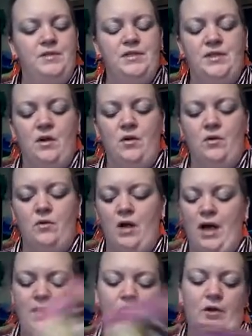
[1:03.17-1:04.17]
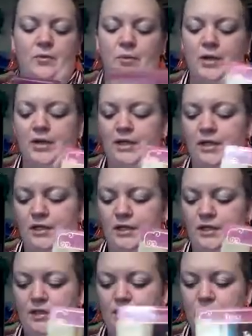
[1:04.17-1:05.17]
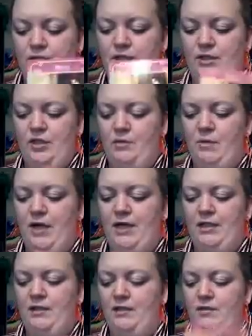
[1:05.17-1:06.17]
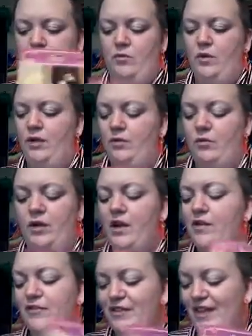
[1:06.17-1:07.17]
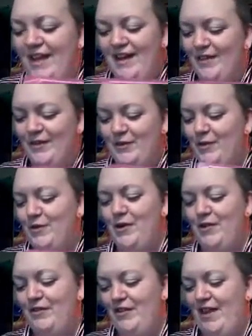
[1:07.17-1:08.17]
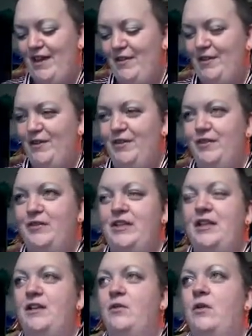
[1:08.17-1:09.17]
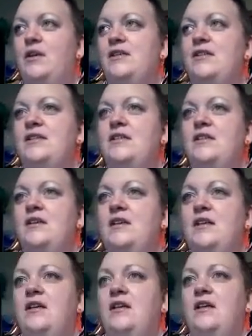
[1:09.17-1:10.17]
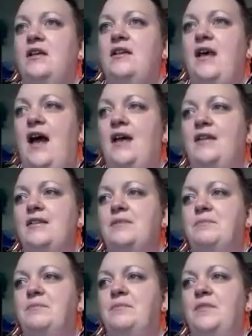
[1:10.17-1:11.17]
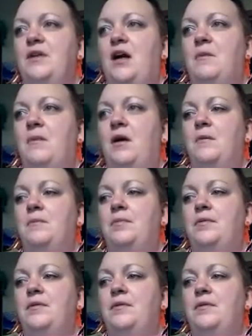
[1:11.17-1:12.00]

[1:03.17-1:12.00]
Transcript: So I don't know, but you might, whoever that other reading was that had this come up,